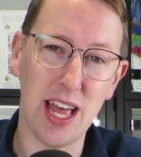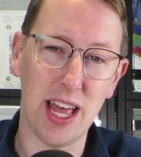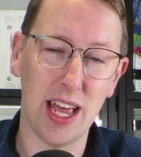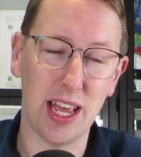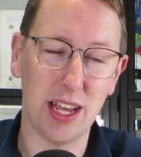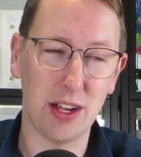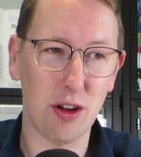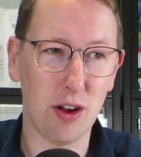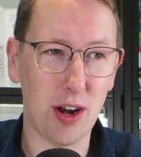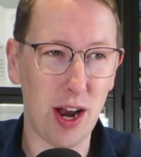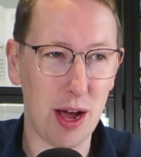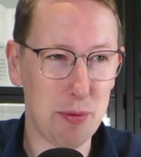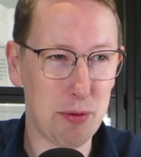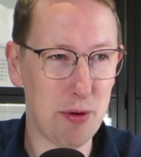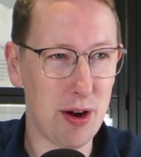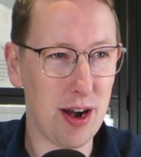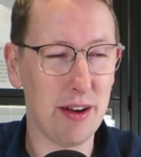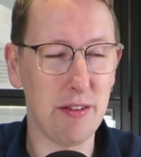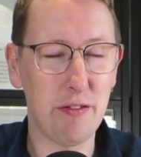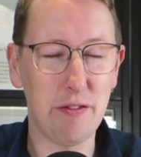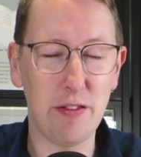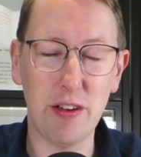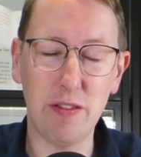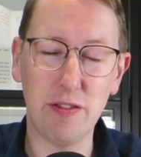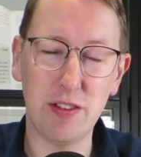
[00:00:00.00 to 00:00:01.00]
It got up
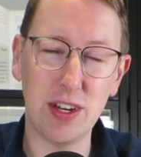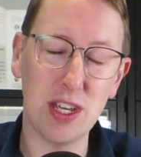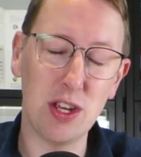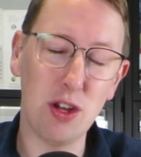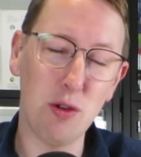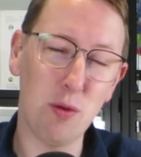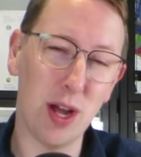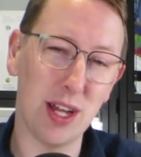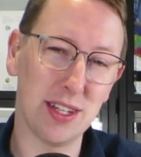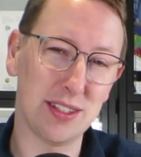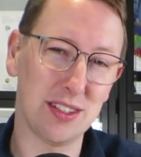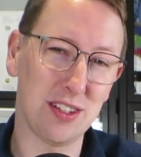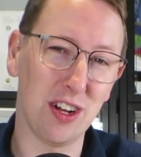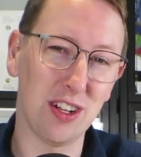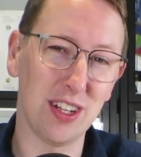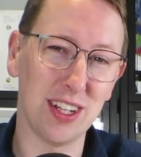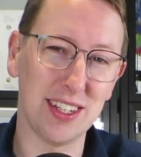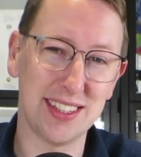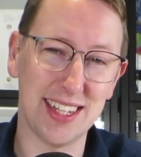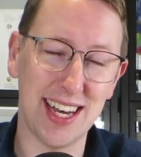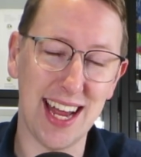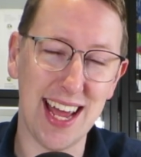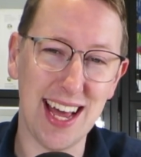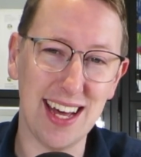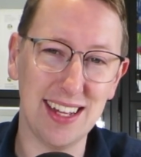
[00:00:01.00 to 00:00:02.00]
around
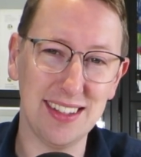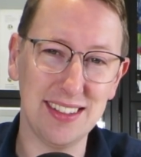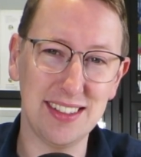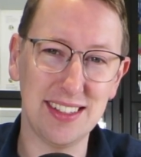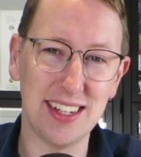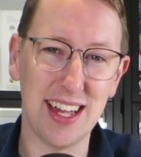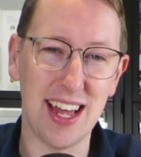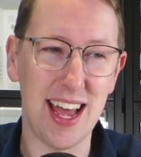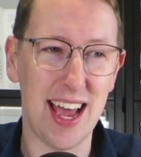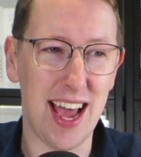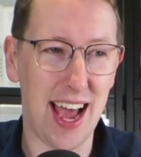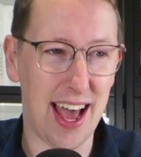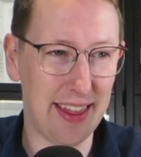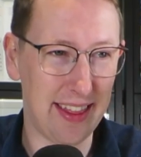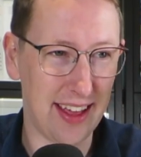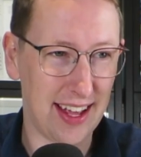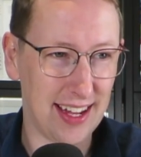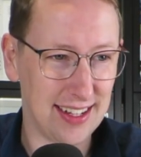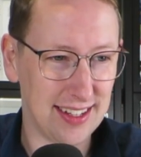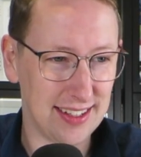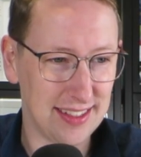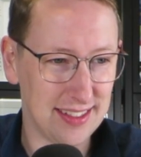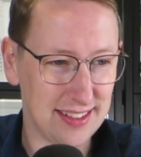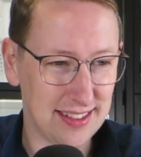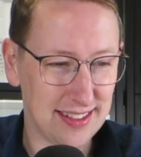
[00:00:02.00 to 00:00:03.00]
$50 an ounce and
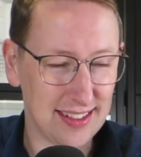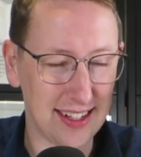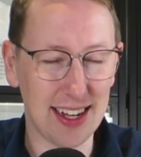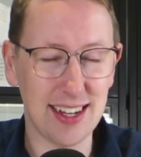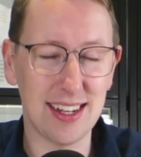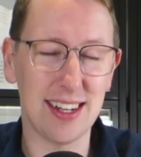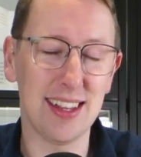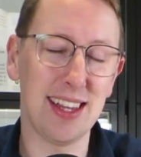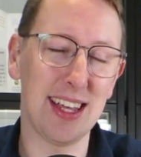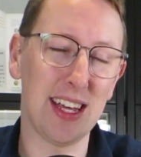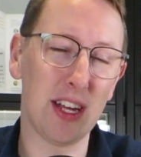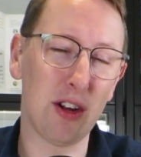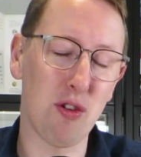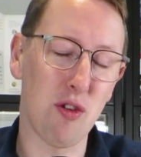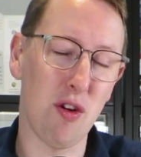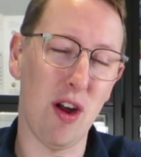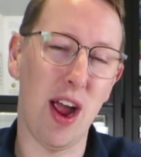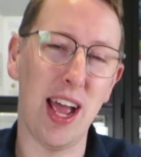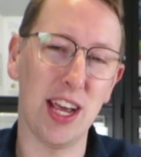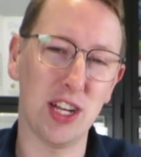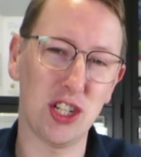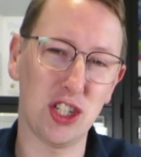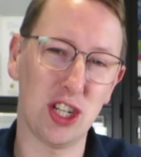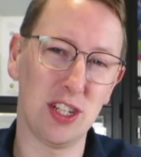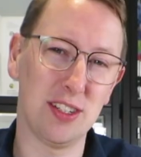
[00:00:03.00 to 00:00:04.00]
then suddenly
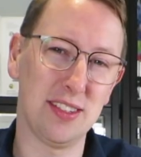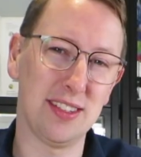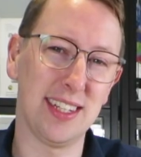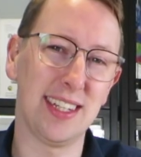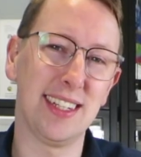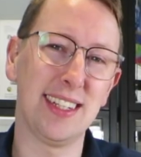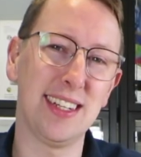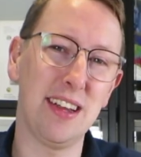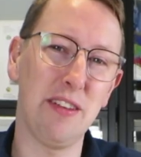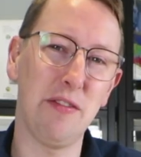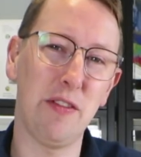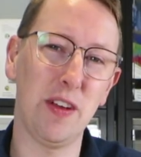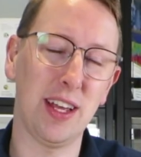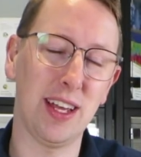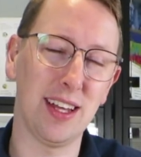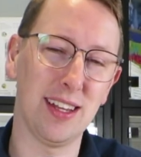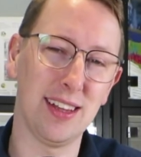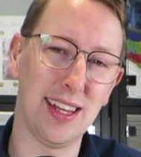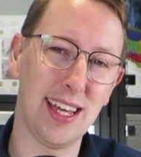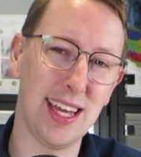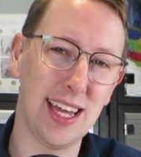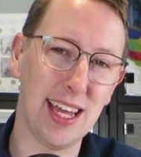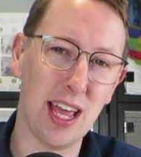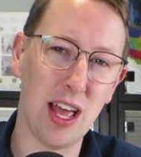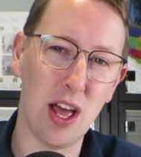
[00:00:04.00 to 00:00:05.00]
crashed
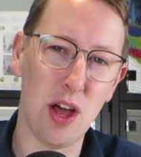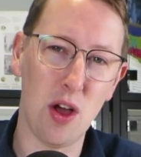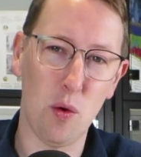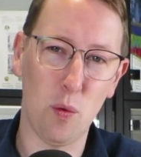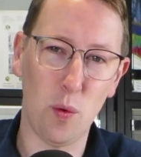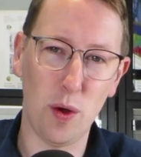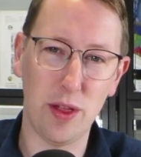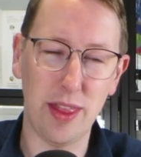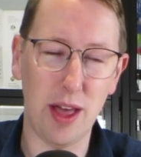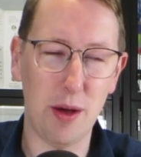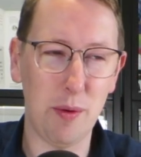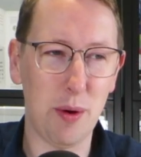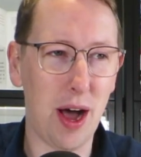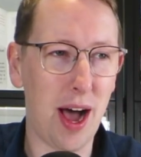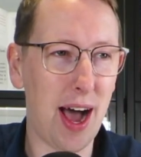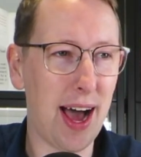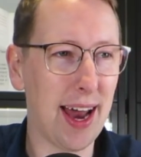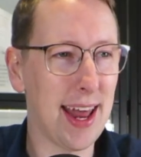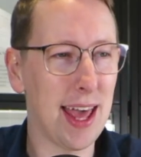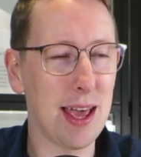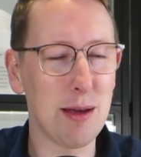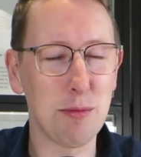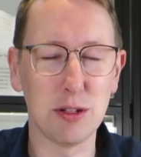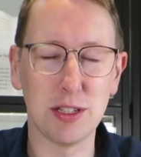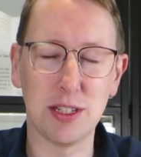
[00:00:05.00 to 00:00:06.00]
significantly when they were
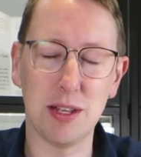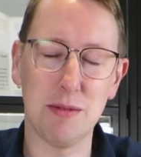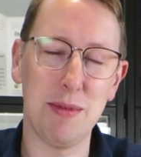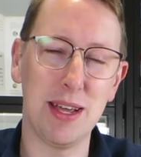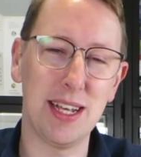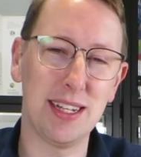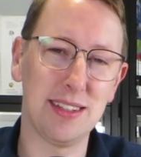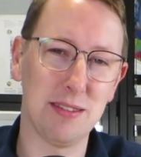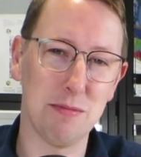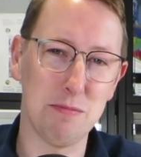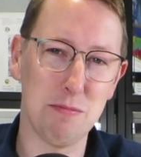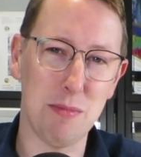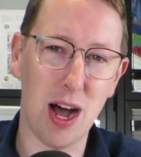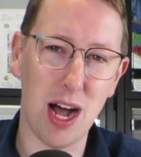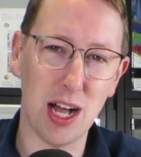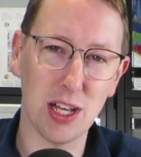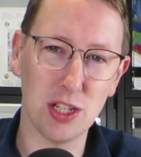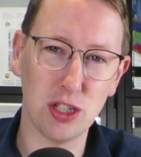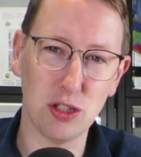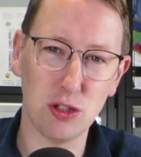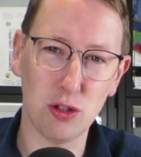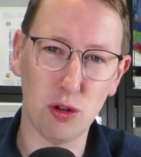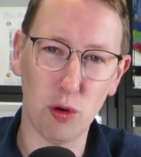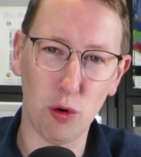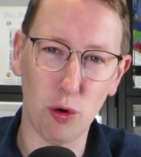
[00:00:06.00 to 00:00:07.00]
unable to meet some
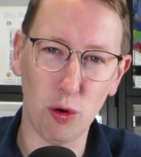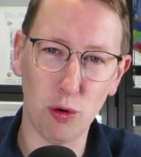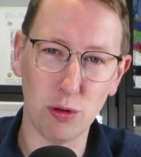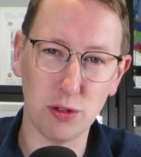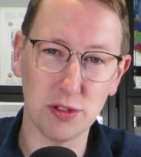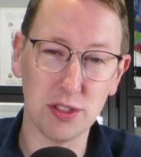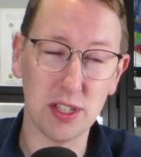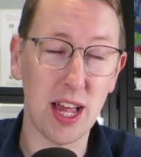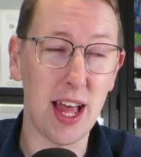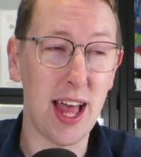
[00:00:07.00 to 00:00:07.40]
margin calls,